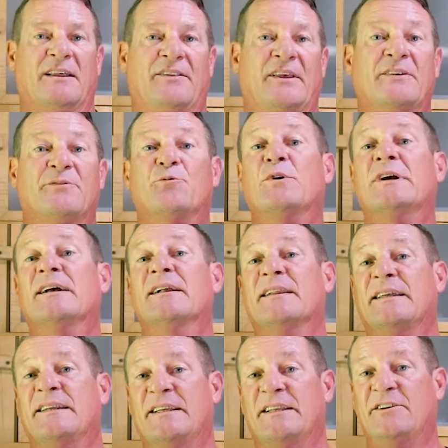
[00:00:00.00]
They
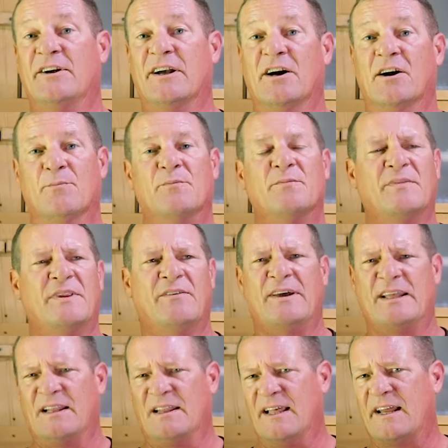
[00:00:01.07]
really need your help. They've
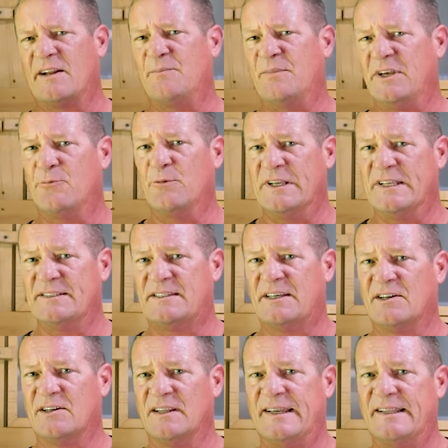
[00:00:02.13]
had a lot of big wins
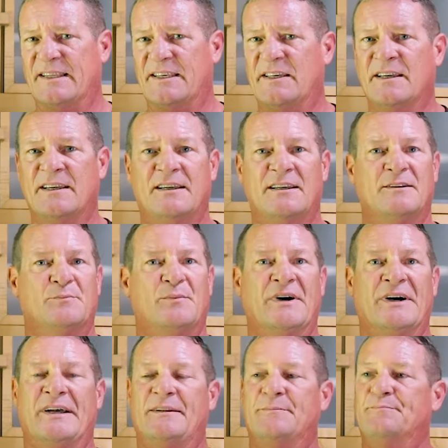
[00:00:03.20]
here lately,
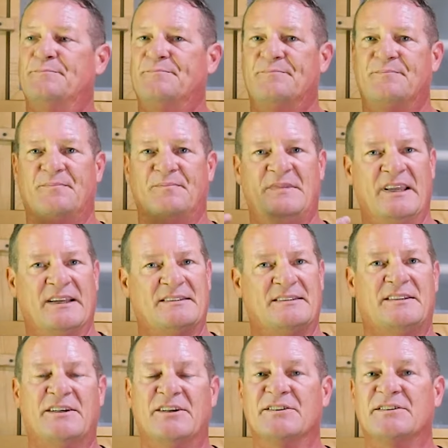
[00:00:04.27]
but
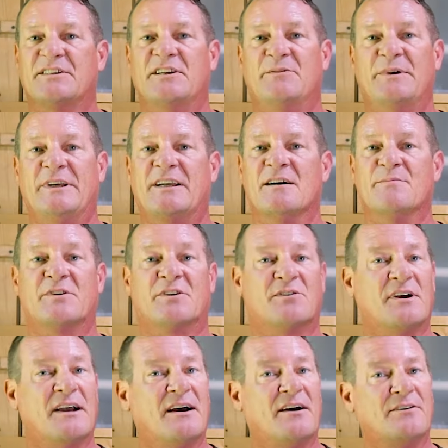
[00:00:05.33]
next year's gonna be coming
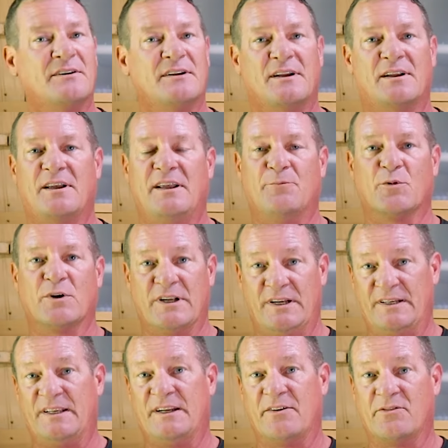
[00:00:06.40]
around, and we're
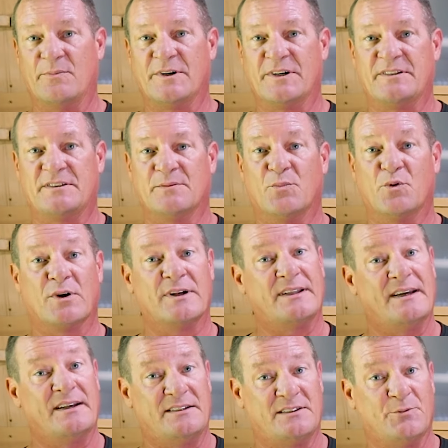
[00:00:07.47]
gonna need everybody's support
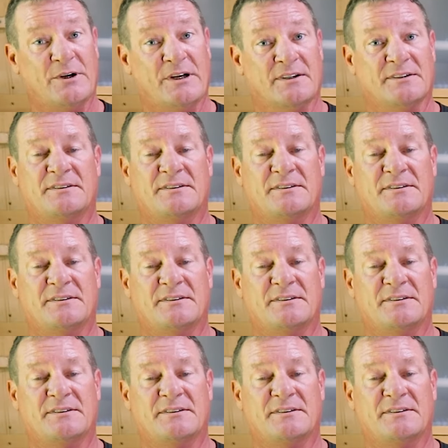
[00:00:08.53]
then as well.